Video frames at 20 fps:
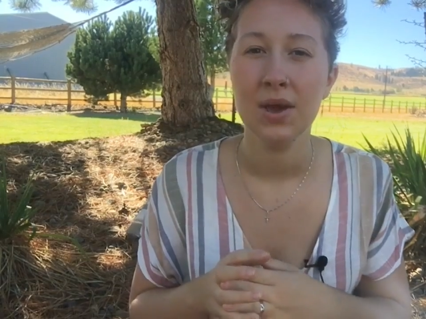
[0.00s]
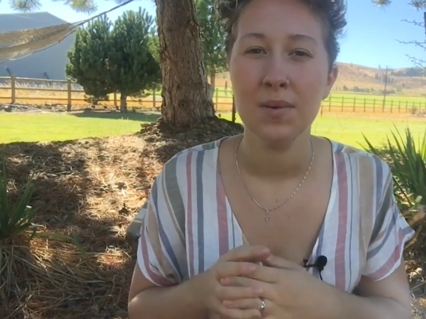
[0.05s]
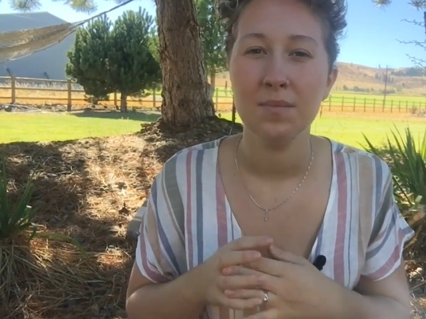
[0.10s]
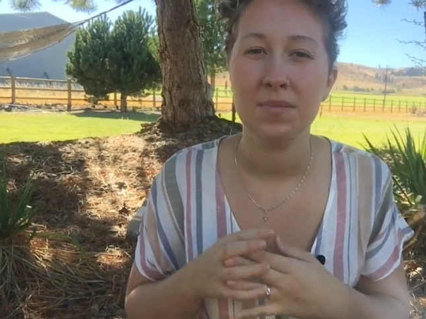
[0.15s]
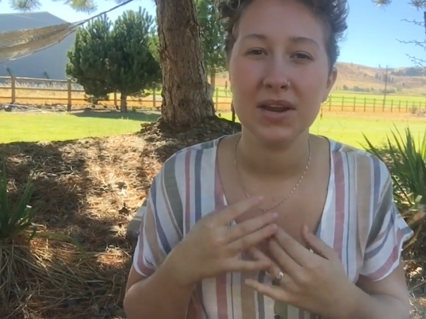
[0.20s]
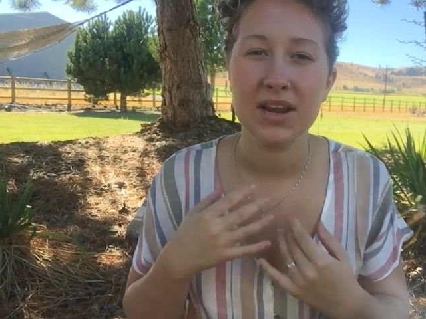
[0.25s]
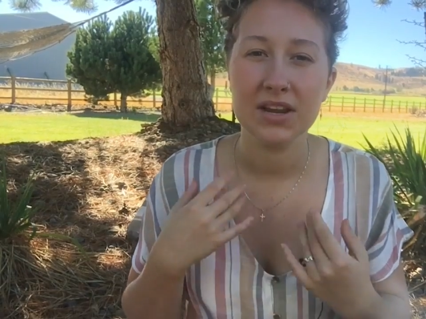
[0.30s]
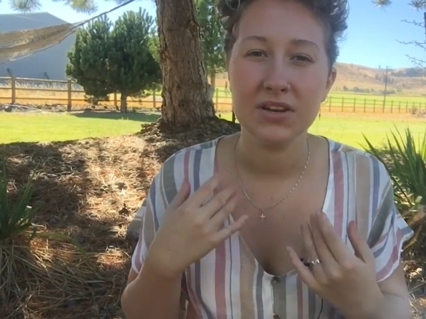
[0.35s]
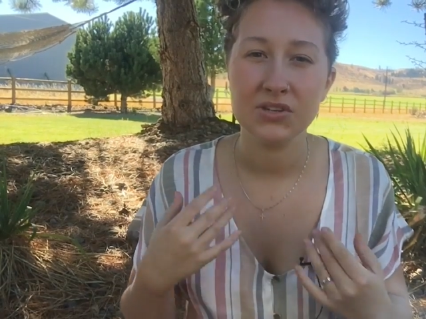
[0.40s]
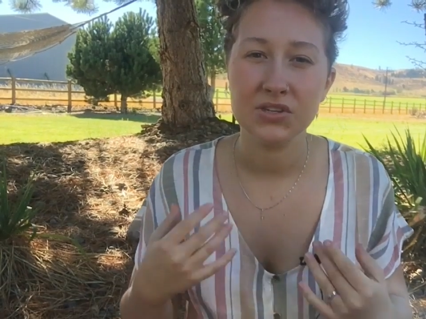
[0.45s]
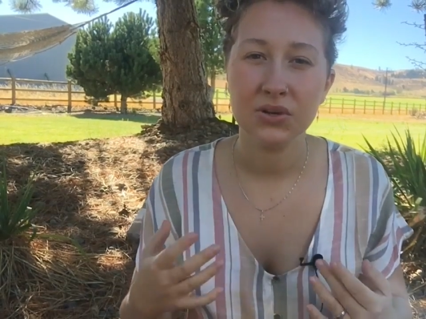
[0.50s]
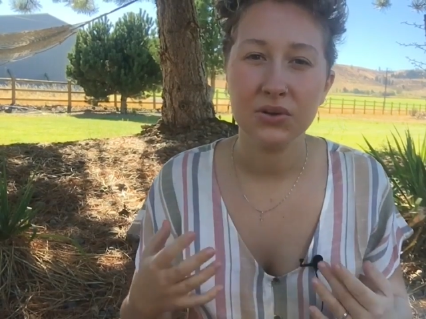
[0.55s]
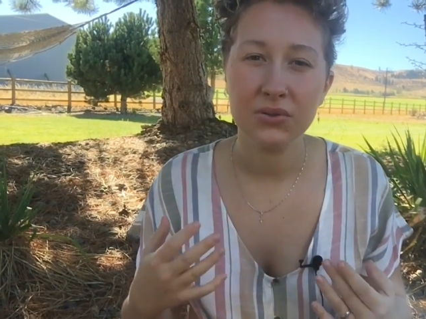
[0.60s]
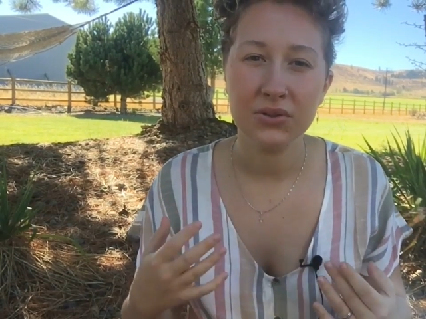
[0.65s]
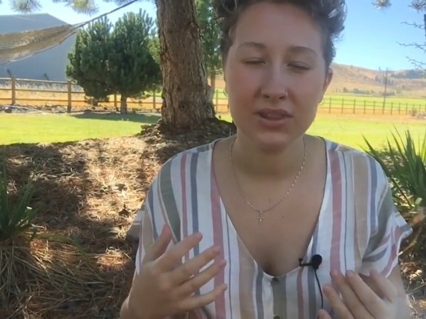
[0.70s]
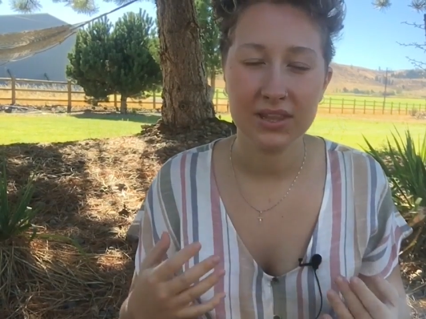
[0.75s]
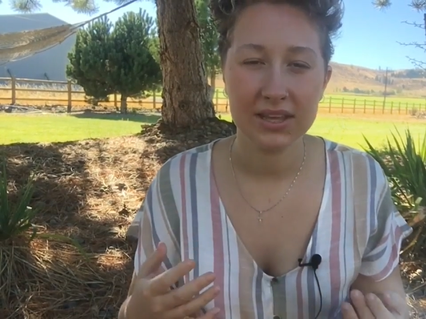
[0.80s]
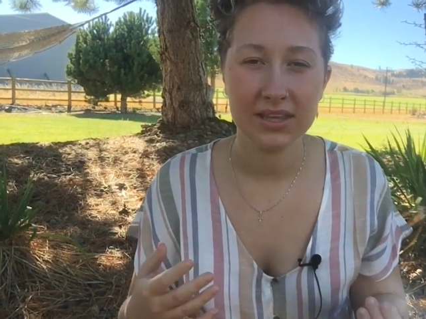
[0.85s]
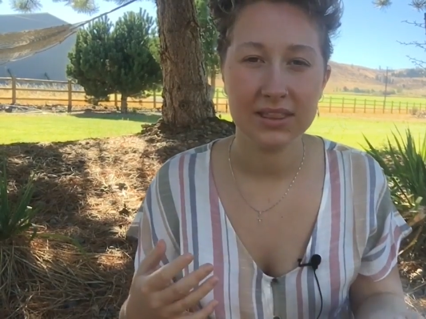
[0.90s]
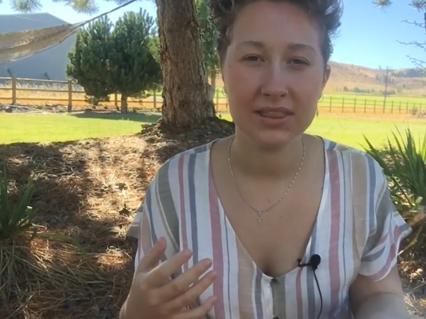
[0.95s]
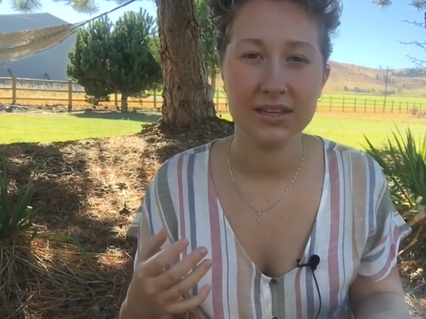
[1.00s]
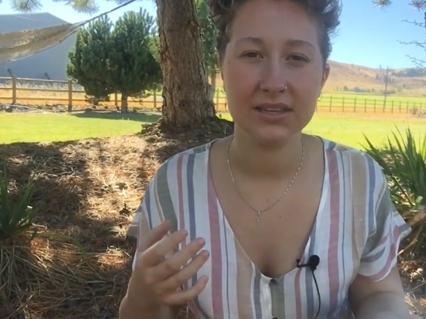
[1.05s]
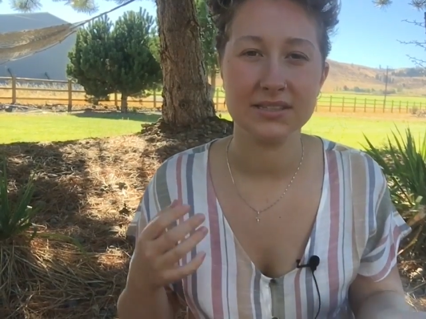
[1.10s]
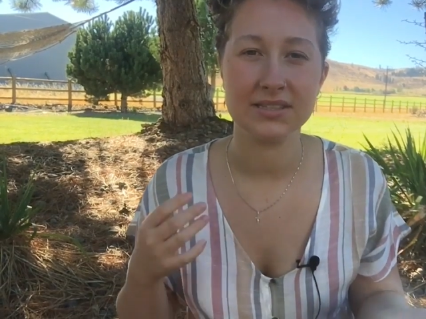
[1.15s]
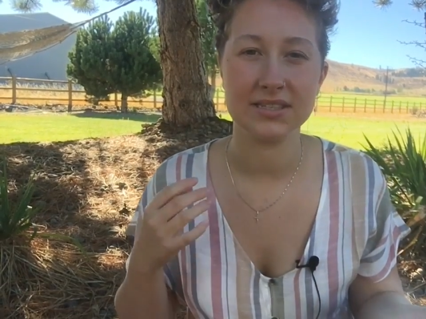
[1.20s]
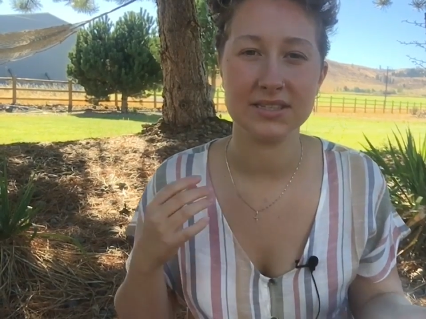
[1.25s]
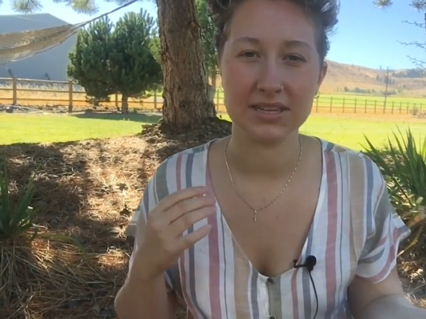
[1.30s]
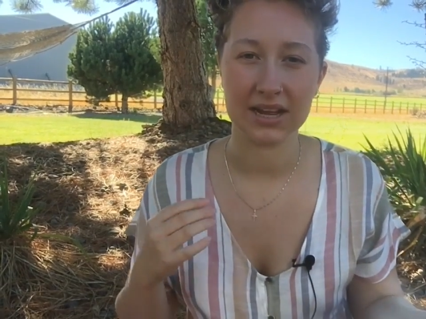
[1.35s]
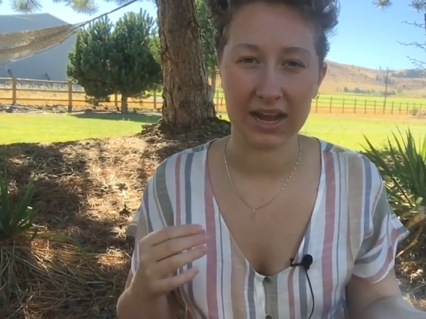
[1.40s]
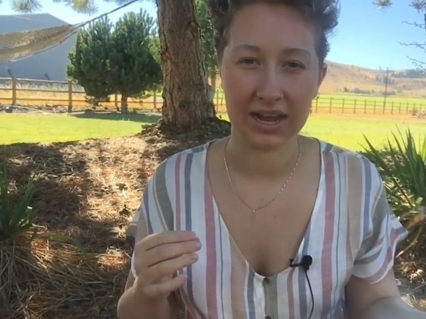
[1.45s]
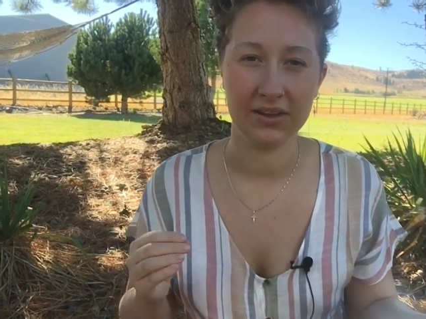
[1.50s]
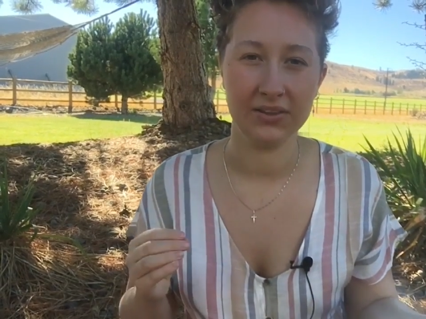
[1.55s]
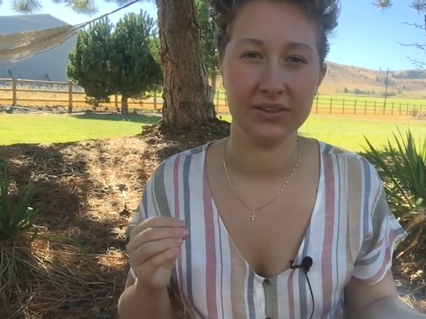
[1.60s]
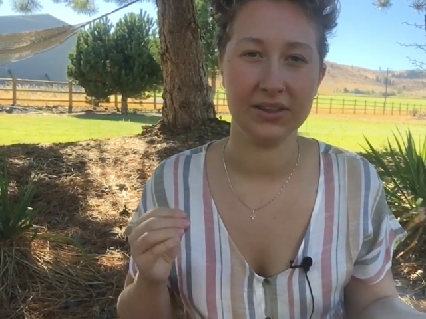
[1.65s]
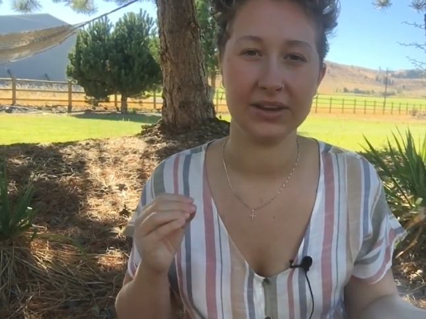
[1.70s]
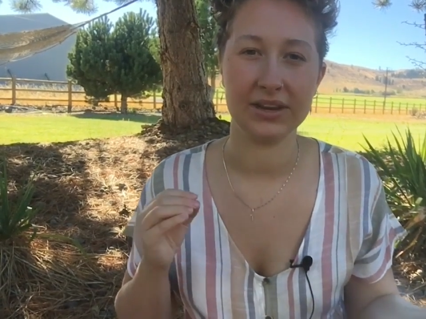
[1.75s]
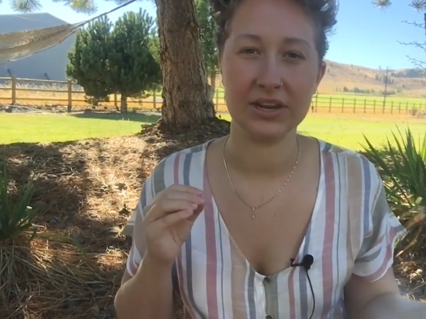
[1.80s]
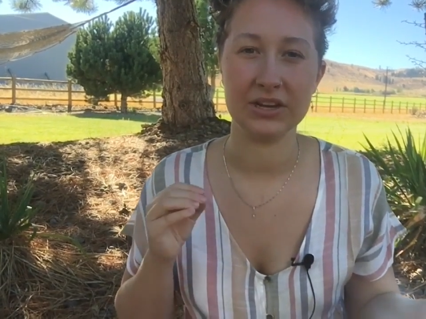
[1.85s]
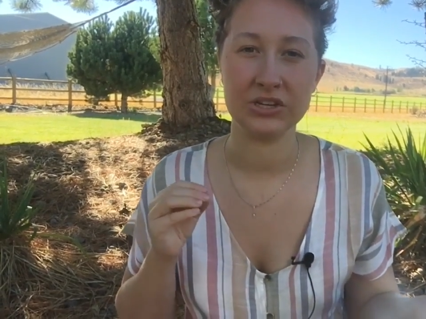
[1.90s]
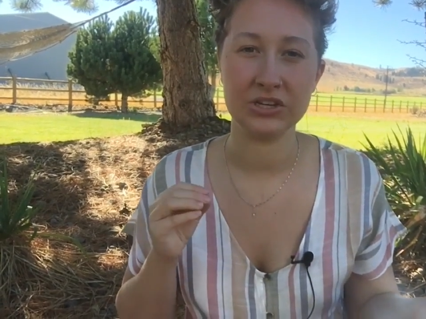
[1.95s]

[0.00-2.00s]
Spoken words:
but I don't think the style that I